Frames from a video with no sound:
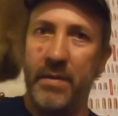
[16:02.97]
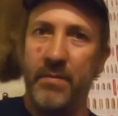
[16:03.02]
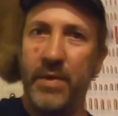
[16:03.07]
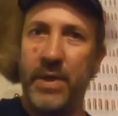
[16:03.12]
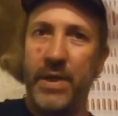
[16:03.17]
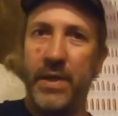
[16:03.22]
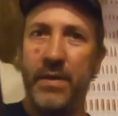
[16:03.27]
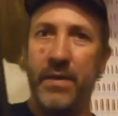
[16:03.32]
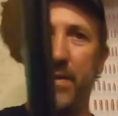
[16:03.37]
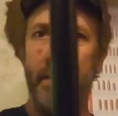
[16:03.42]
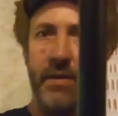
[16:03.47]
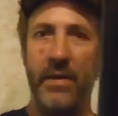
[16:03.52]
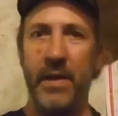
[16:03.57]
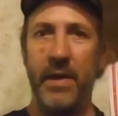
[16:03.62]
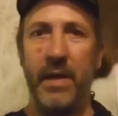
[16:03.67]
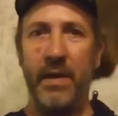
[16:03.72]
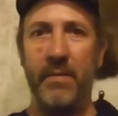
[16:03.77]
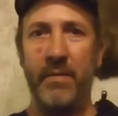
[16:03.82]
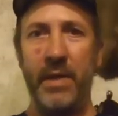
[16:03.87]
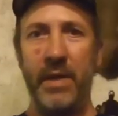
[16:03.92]
But
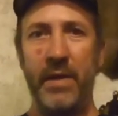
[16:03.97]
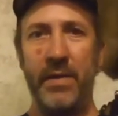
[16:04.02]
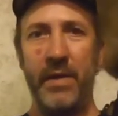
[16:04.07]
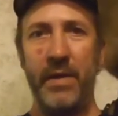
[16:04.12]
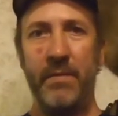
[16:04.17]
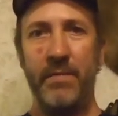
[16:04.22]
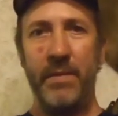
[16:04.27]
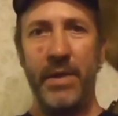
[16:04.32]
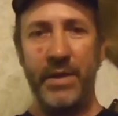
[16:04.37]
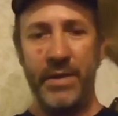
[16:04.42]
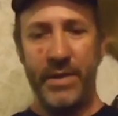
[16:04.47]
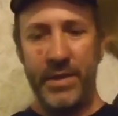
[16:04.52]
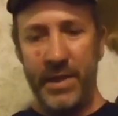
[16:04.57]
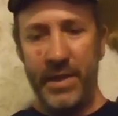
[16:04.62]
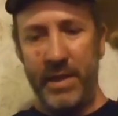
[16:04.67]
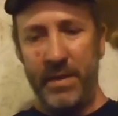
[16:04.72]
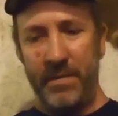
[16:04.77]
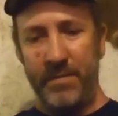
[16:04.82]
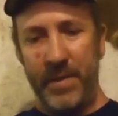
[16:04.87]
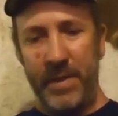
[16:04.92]
how many of them do you
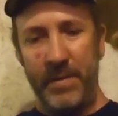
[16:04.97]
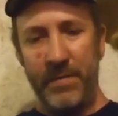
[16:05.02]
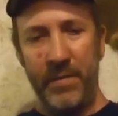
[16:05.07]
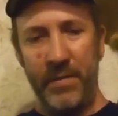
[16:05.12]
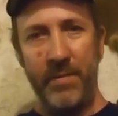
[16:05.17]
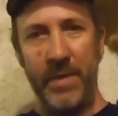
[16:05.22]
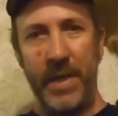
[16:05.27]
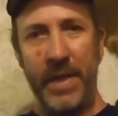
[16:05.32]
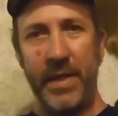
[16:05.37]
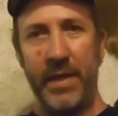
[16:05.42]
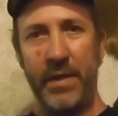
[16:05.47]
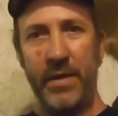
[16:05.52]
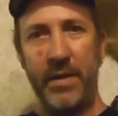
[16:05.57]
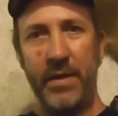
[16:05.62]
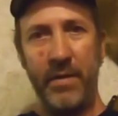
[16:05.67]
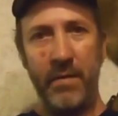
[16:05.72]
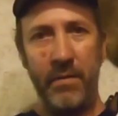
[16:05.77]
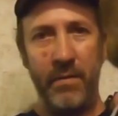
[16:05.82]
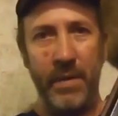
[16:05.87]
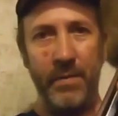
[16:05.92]
see people making
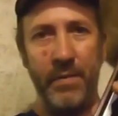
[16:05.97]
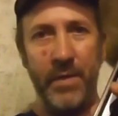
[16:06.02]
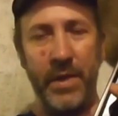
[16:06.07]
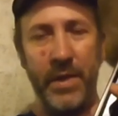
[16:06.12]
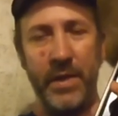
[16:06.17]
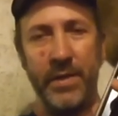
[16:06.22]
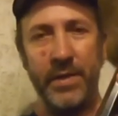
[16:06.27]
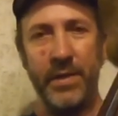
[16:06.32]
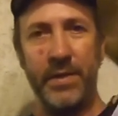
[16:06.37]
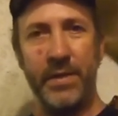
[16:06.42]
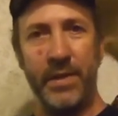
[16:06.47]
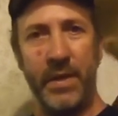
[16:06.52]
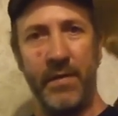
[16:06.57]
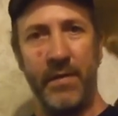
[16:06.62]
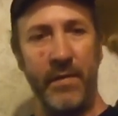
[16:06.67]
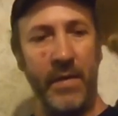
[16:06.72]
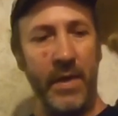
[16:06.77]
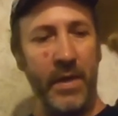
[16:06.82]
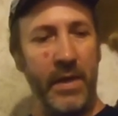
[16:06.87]
reproductions of?